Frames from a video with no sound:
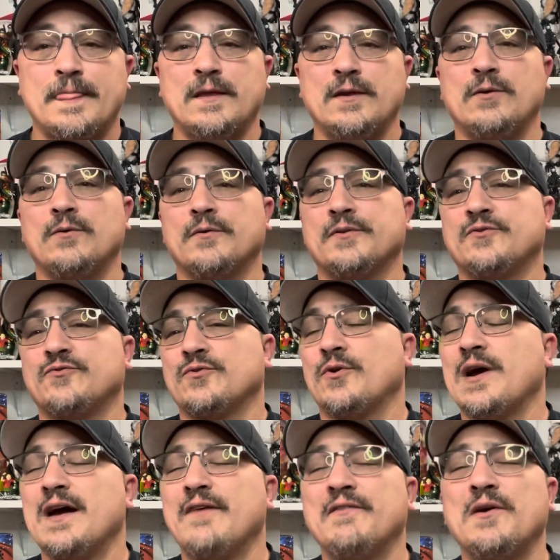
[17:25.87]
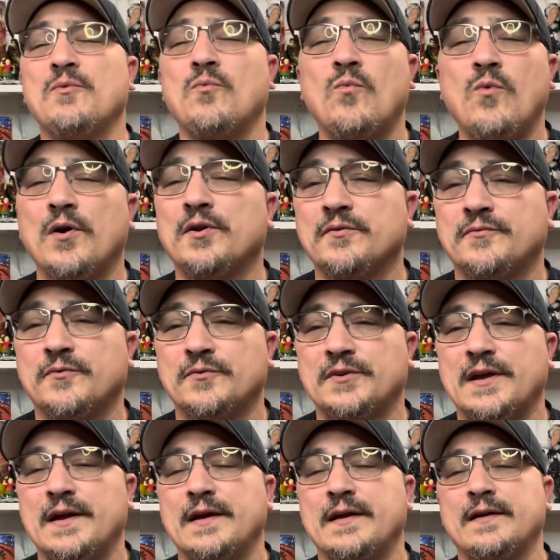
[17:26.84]
You know the drill. Have a wonderful
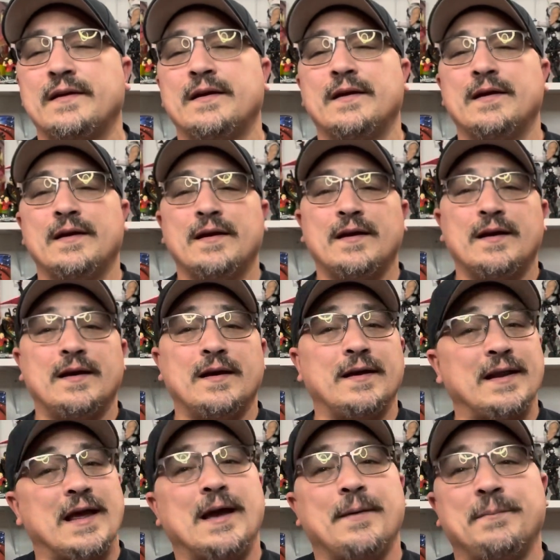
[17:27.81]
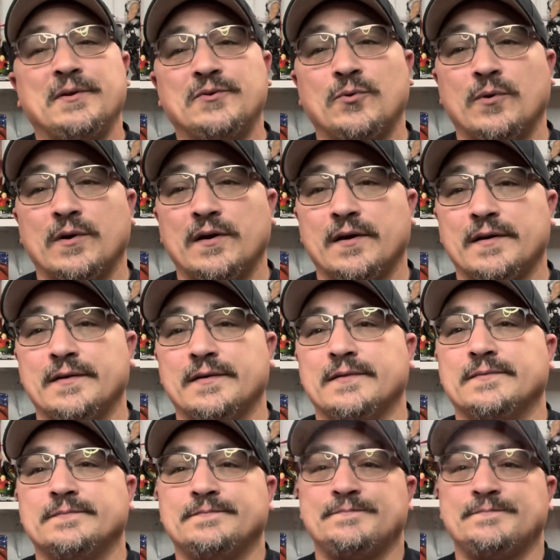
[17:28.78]
day and happy toy hunting.